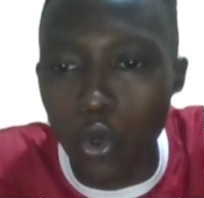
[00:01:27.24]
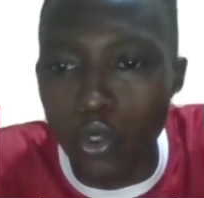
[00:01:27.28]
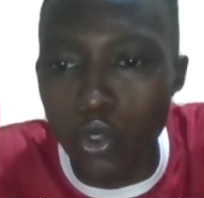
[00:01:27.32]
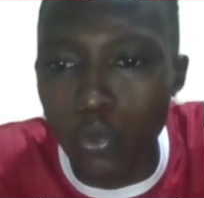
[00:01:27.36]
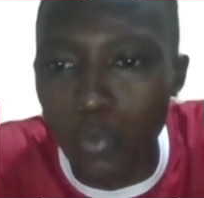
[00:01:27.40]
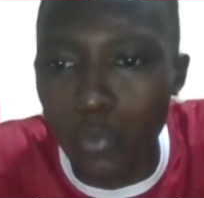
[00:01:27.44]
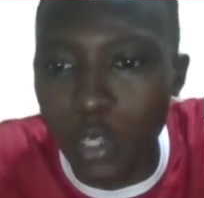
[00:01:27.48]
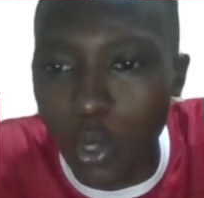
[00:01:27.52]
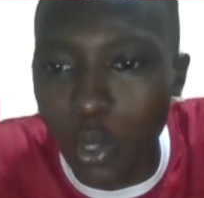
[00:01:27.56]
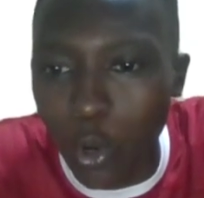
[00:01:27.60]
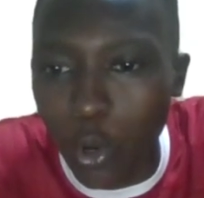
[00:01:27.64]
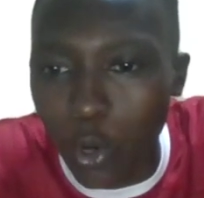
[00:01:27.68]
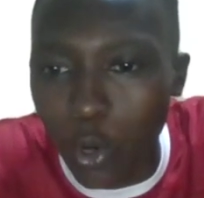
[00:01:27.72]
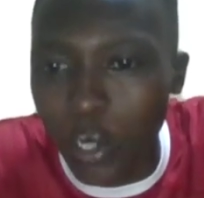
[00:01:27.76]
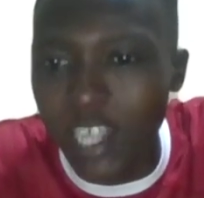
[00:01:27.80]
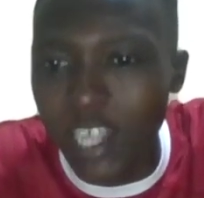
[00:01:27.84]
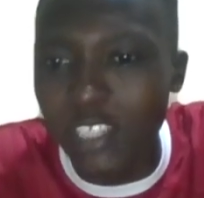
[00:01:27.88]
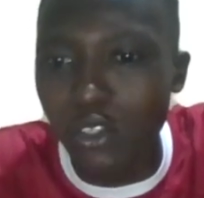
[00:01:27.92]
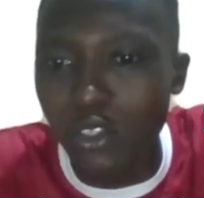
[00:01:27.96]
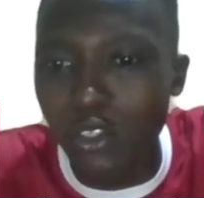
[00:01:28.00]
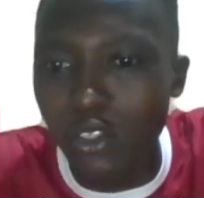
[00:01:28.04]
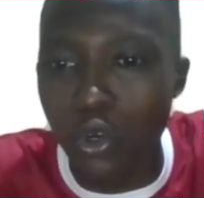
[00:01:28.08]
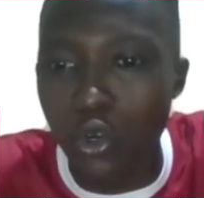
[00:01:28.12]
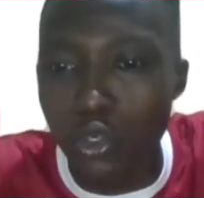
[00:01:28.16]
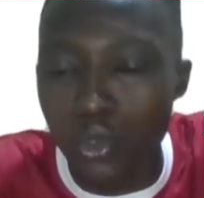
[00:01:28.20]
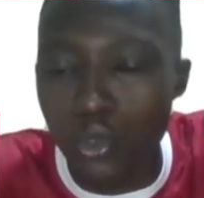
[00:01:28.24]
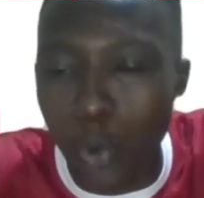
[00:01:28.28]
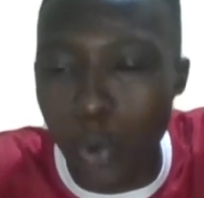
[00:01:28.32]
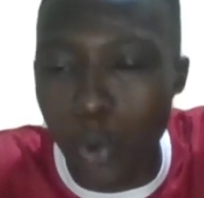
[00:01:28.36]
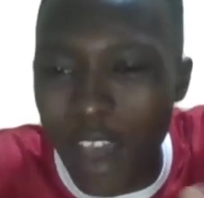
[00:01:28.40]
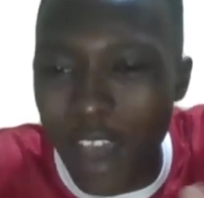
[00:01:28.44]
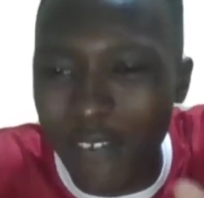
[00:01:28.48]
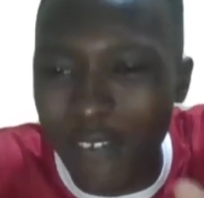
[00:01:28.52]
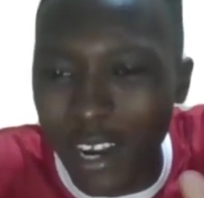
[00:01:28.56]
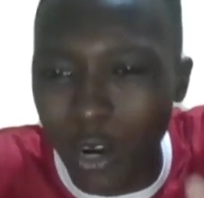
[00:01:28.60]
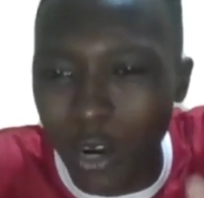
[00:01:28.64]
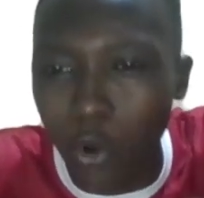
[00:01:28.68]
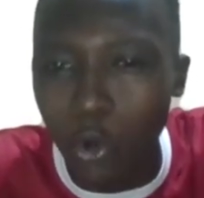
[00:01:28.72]
be colonized or to
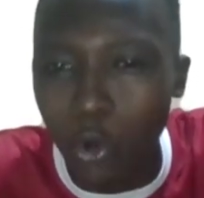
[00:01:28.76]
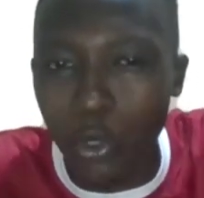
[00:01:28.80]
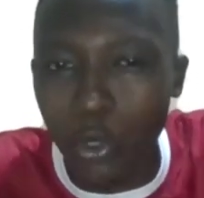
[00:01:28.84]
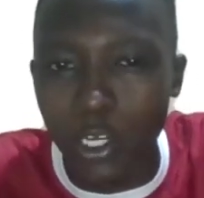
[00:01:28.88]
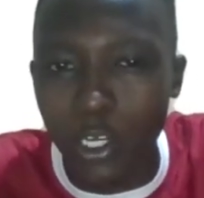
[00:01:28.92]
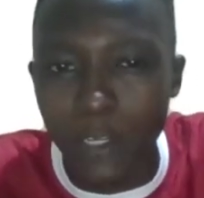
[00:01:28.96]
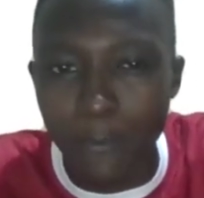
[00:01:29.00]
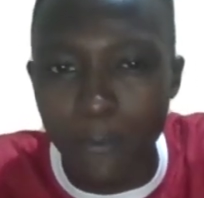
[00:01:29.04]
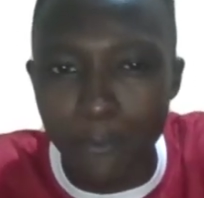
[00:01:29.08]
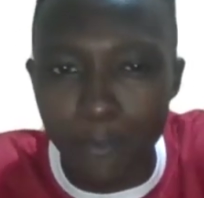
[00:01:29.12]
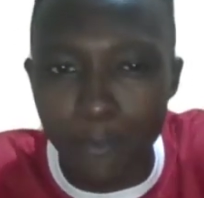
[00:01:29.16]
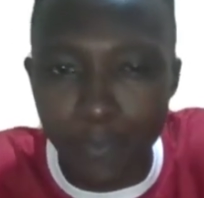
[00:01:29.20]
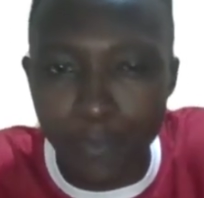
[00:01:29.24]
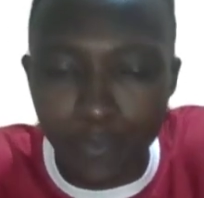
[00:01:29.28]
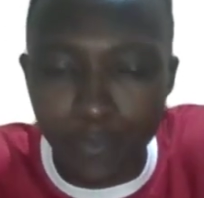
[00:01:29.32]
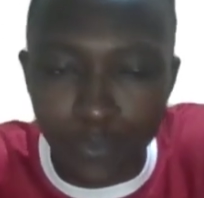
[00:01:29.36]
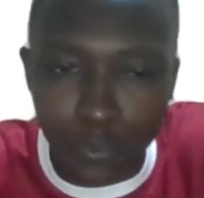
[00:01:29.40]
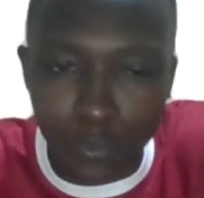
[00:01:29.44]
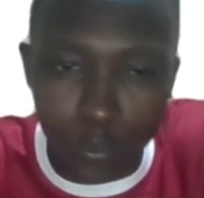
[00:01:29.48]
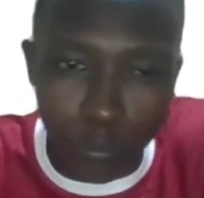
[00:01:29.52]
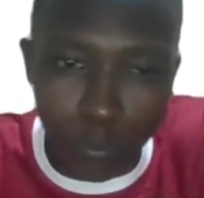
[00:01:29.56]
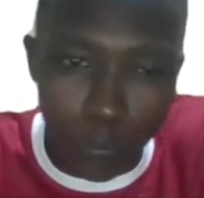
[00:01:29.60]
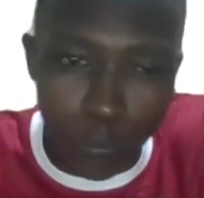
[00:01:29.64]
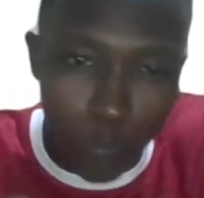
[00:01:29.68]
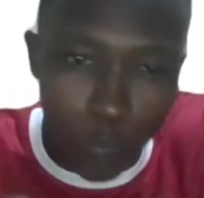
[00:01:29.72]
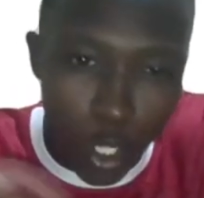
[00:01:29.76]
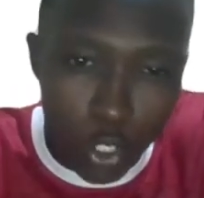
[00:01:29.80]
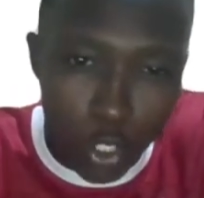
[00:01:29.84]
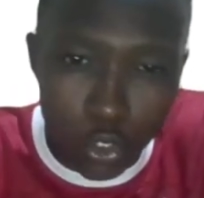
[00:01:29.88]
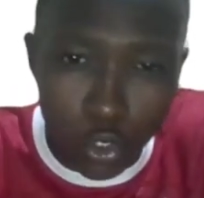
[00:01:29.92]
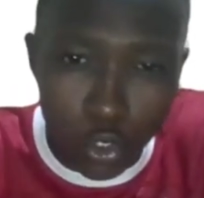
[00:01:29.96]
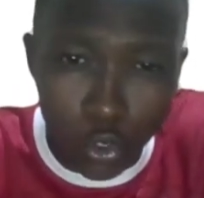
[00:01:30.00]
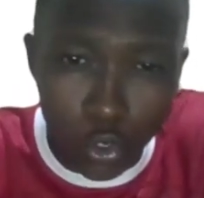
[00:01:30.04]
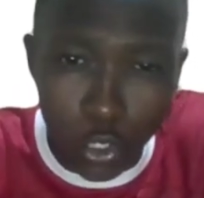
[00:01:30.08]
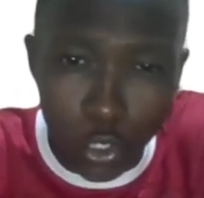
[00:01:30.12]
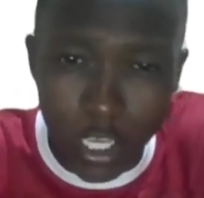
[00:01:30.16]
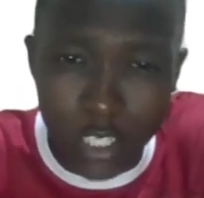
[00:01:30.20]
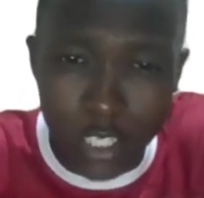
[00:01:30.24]
have a colony?
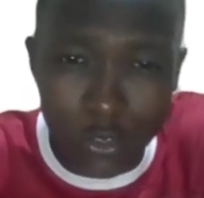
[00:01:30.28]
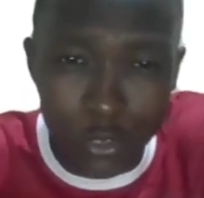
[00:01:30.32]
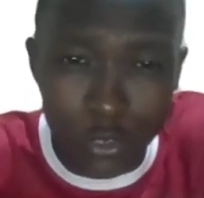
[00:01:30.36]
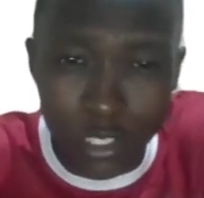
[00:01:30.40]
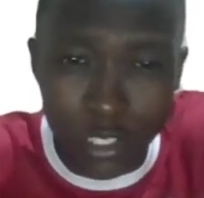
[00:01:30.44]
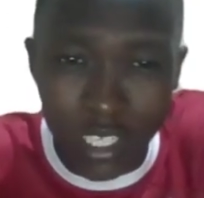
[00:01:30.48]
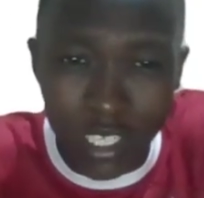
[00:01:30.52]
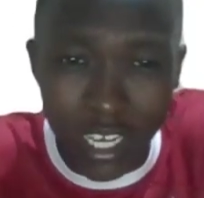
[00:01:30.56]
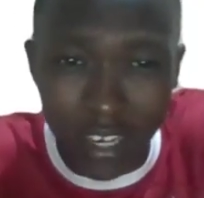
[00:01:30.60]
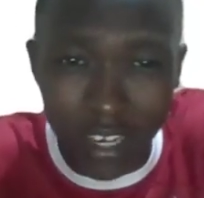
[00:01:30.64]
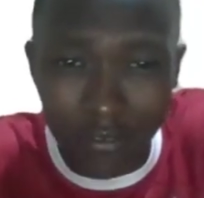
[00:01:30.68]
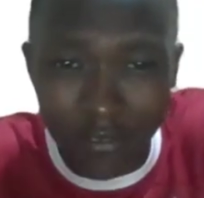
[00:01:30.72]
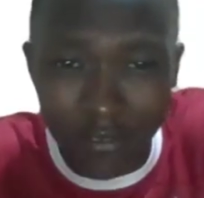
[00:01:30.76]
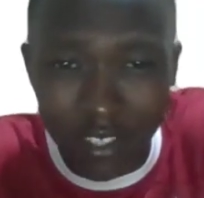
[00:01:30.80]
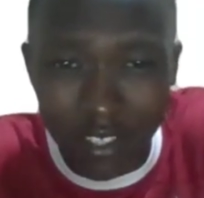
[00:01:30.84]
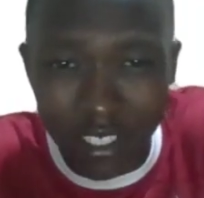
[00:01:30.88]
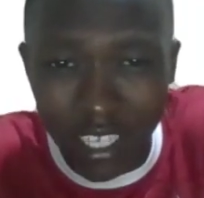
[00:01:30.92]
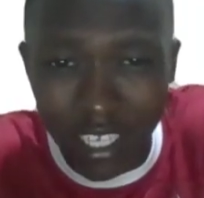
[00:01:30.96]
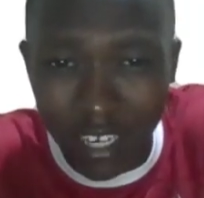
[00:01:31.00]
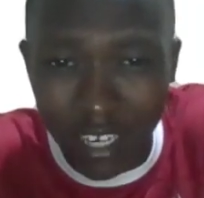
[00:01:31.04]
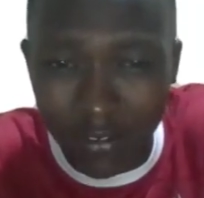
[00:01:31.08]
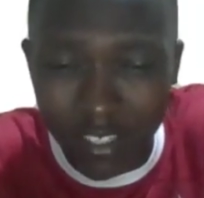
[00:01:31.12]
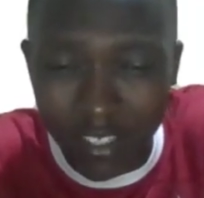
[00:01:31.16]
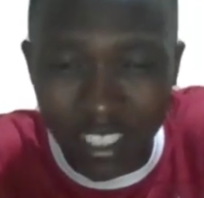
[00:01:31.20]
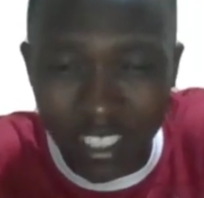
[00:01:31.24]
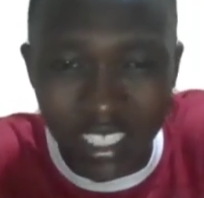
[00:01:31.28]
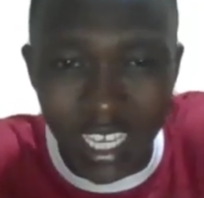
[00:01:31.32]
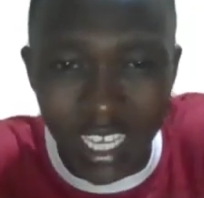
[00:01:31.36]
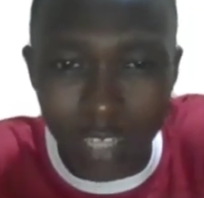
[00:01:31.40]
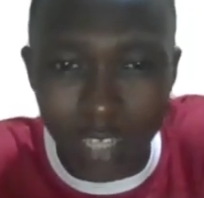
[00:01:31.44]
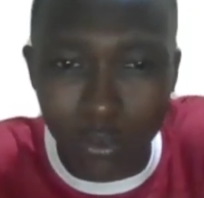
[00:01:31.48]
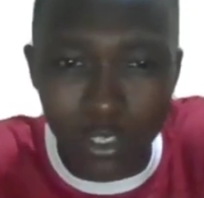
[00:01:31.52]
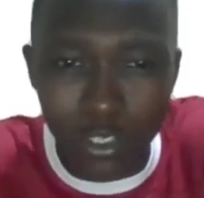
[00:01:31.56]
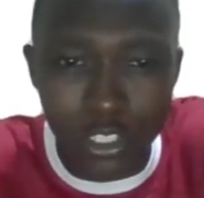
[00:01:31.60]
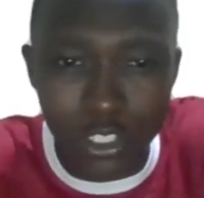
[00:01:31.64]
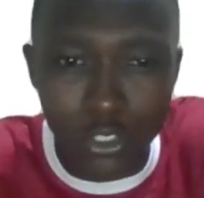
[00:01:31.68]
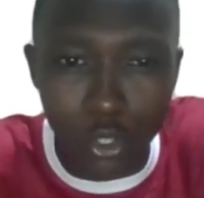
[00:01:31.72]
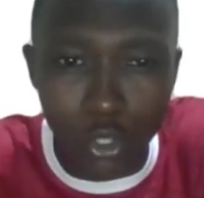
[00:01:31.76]
So, as we have discussed
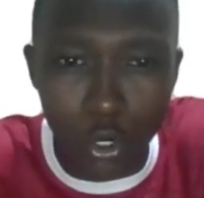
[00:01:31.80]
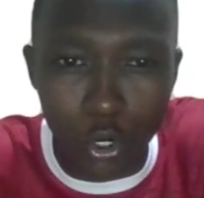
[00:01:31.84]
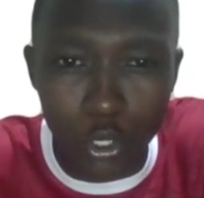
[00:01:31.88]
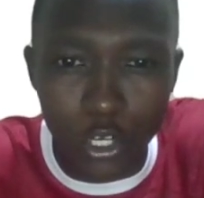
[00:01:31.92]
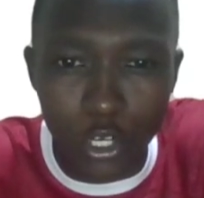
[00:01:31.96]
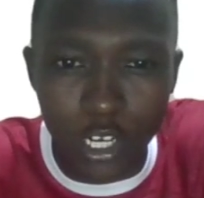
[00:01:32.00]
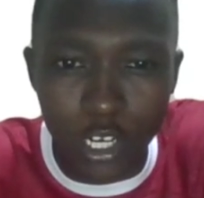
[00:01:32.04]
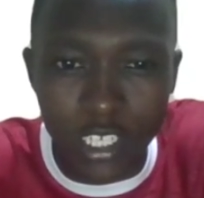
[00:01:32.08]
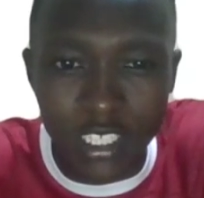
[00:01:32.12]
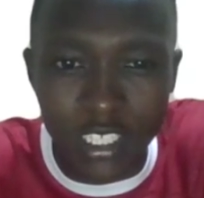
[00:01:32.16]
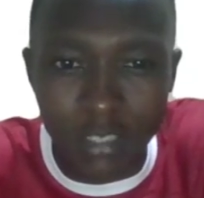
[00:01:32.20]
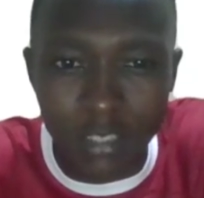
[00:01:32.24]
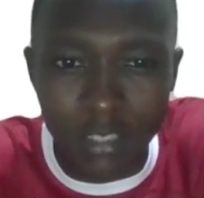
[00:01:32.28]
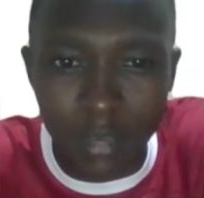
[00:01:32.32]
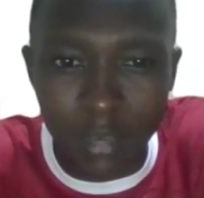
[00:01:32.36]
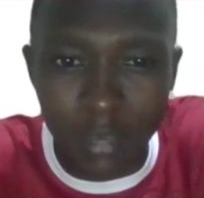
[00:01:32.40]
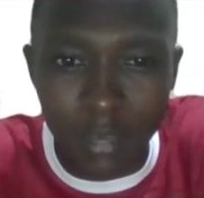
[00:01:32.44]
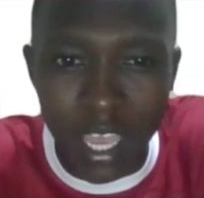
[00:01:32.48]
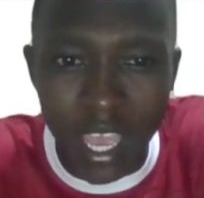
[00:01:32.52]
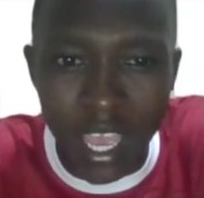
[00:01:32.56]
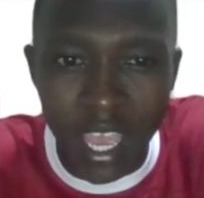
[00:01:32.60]
what is colonialism,